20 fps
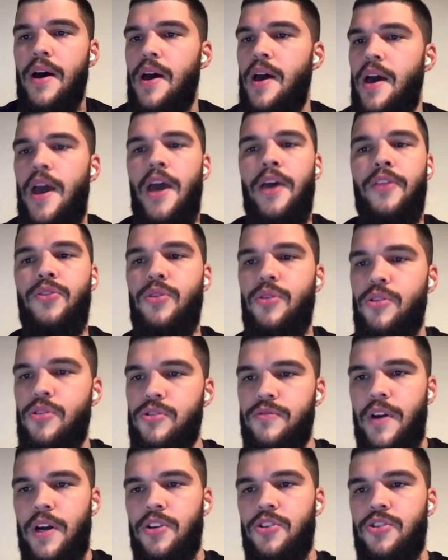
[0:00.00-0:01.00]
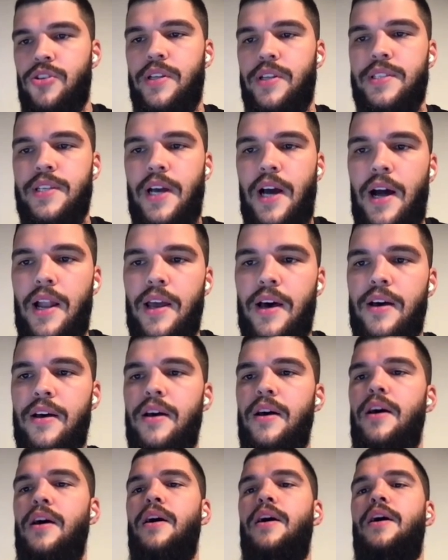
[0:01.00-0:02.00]
and to use functional Scala,
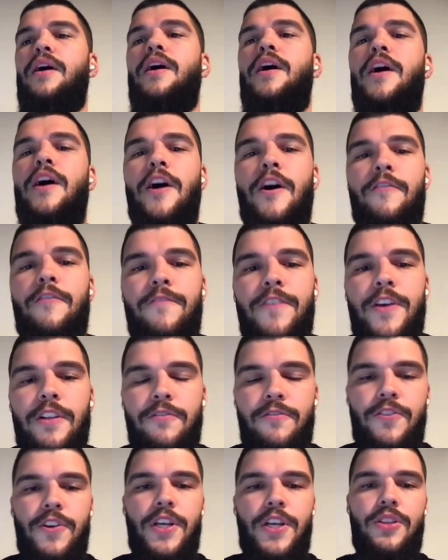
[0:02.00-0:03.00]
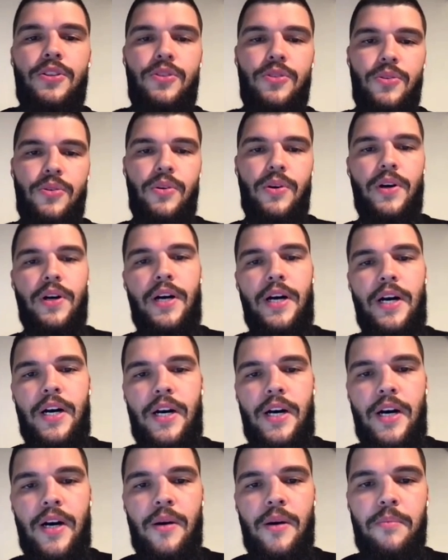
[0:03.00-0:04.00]
feel free to
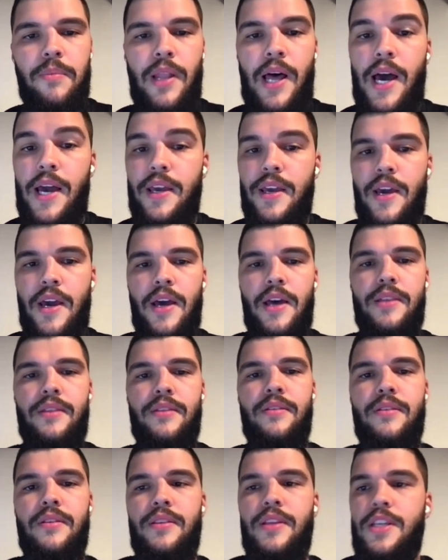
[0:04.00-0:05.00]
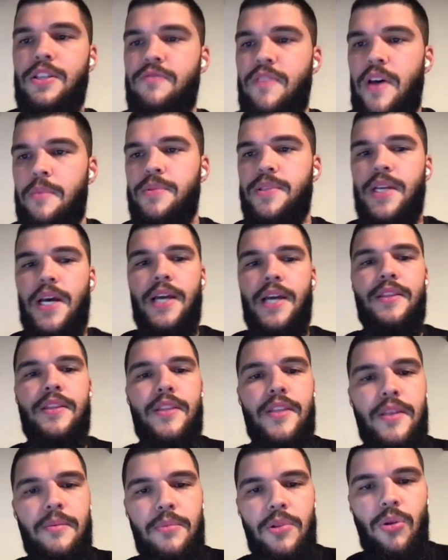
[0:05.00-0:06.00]
apply at this website,
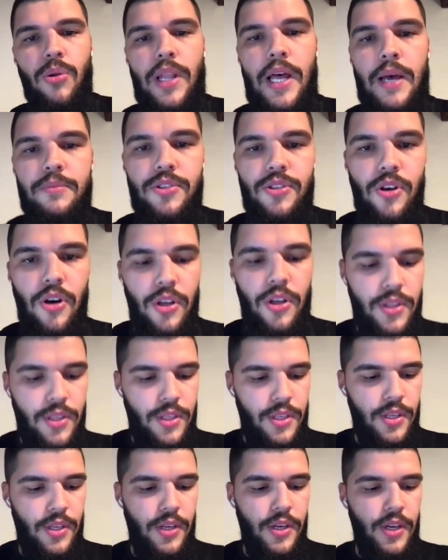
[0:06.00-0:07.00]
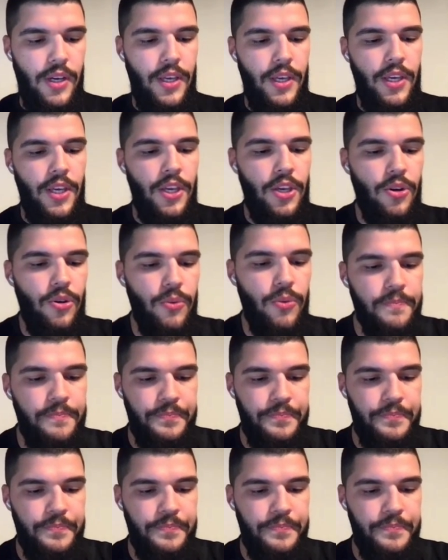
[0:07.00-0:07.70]
bluelabs.eu.